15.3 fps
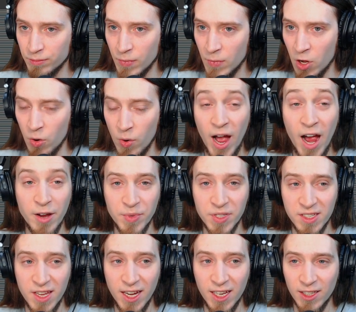Oh, I
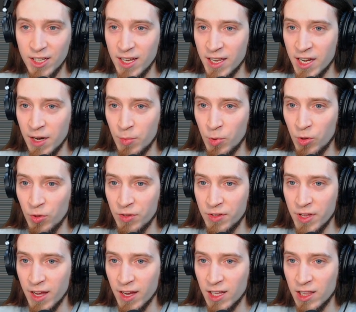mistakenly enabled
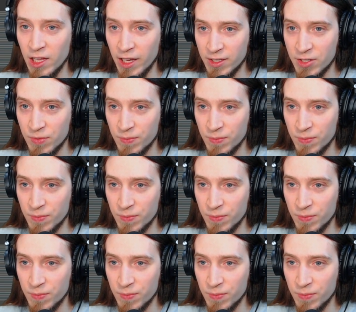the click.